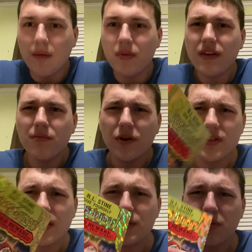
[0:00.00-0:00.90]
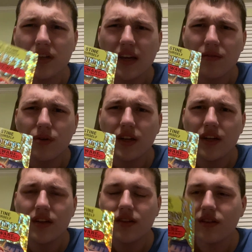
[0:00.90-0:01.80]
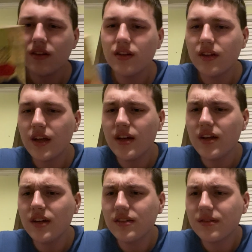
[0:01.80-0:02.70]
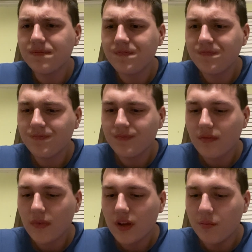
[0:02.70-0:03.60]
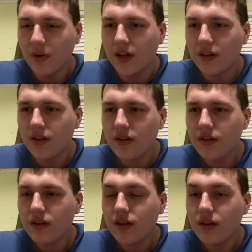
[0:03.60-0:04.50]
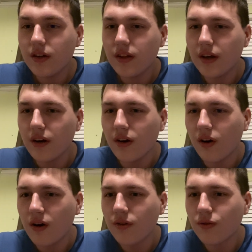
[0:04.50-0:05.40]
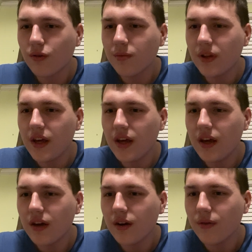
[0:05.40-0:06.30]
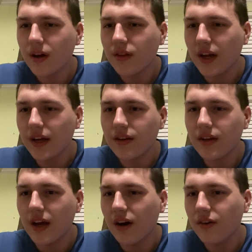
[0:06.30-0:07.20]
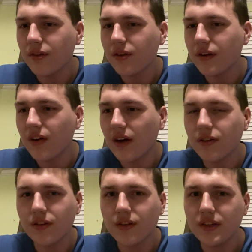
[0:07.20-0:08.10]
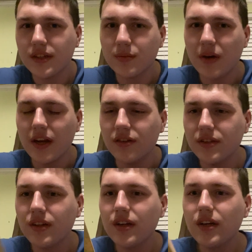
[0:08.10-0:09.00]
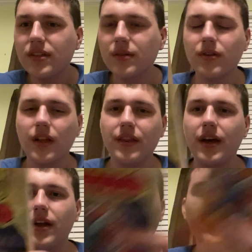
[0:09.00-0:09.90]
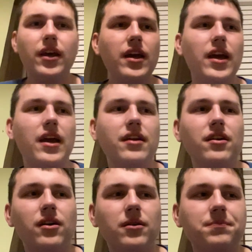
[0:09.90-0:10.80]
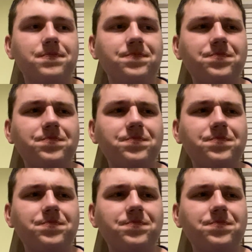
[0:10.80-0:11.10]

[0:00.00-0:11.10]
believe most of these books have 20 endings, but they're all normally around 135, 136 pages, something like that. And